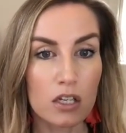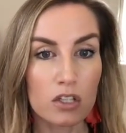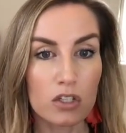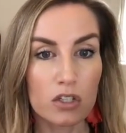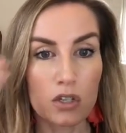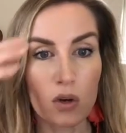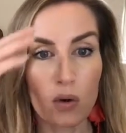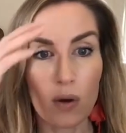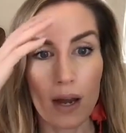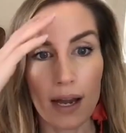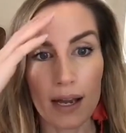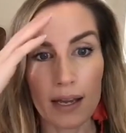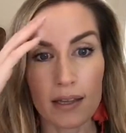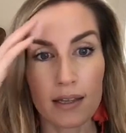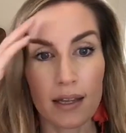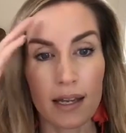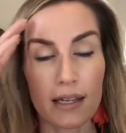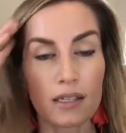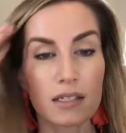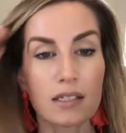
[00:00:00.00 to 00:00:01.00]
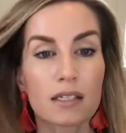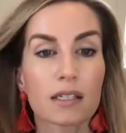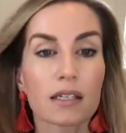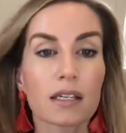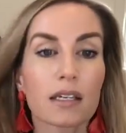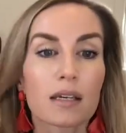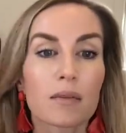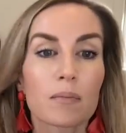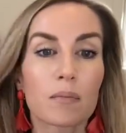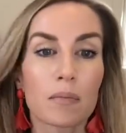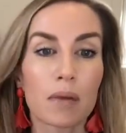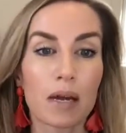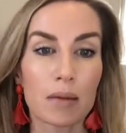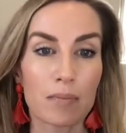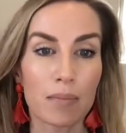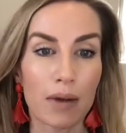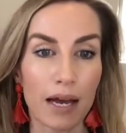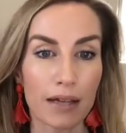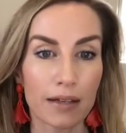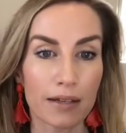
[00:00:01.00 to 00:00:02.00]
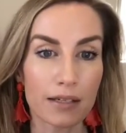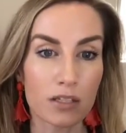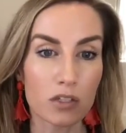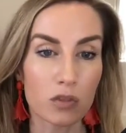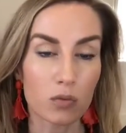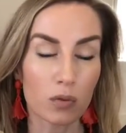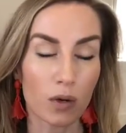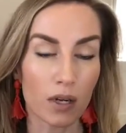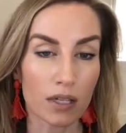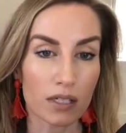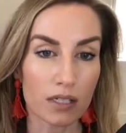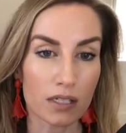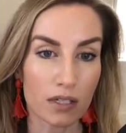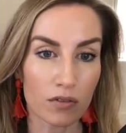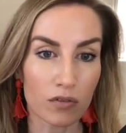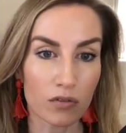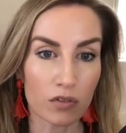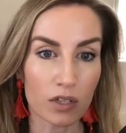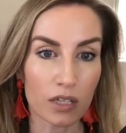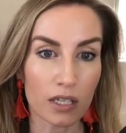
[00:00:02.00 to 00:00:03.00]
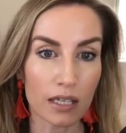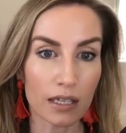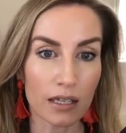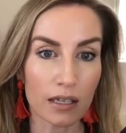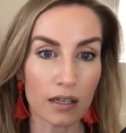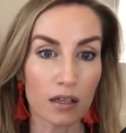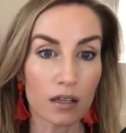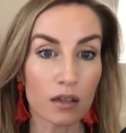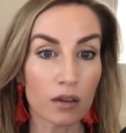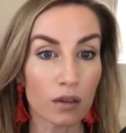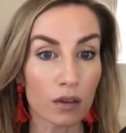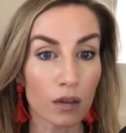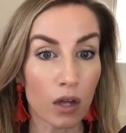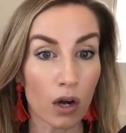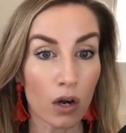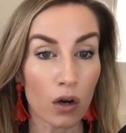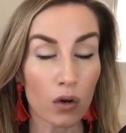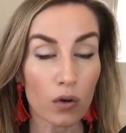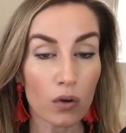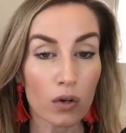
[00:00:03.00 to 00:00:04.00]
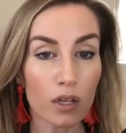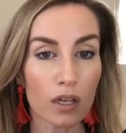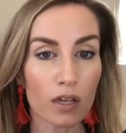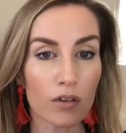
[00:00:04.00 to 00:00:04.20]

So I like to keep my balance relatively low.